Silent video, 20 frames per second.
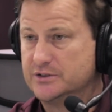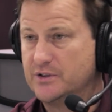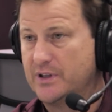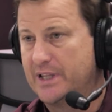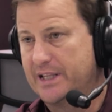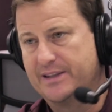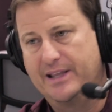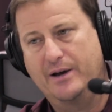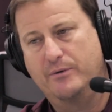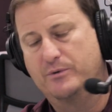So
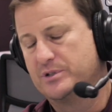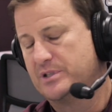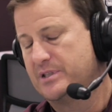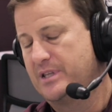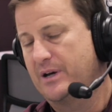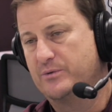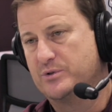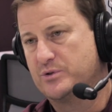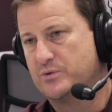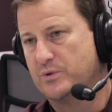that that was
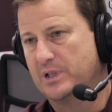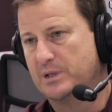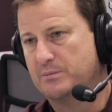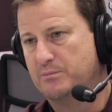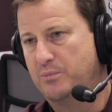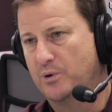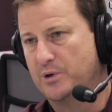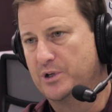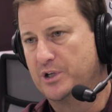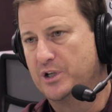that was really
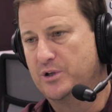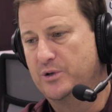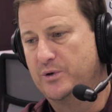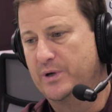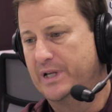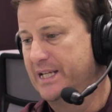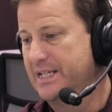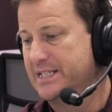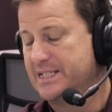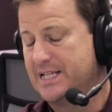important to who
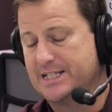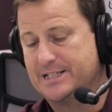he is.